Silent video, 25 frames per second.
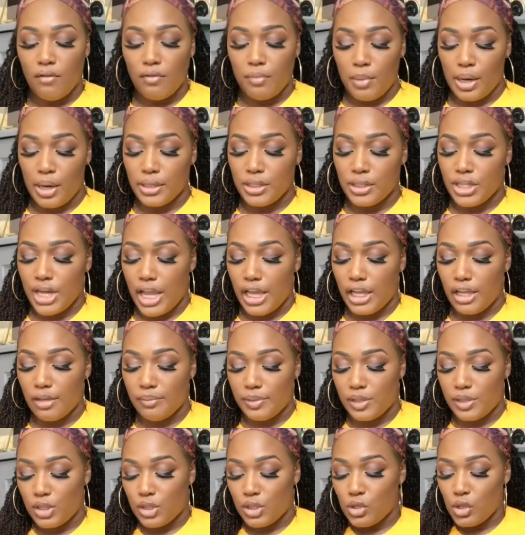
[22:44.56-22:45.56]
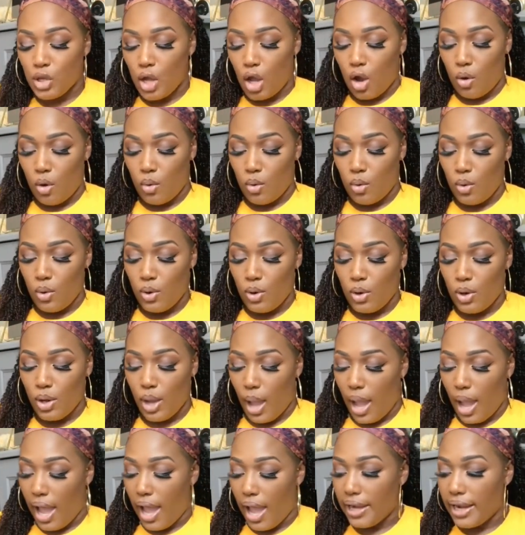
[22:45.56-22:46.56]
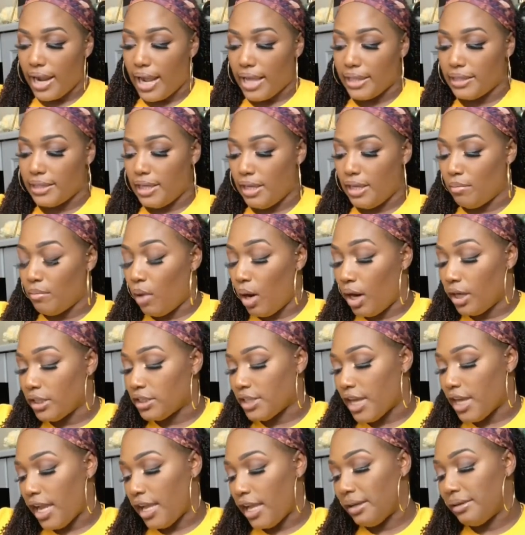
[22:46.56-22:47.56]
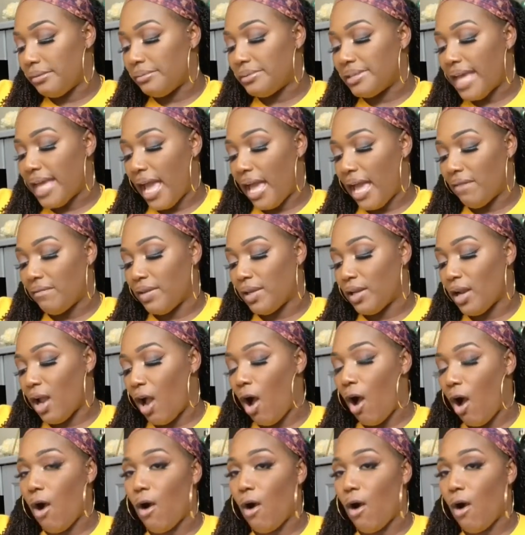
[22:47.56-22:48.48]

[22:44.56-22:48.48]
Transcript: of Marc Jacobs. So I got the Marc Jacobs Have It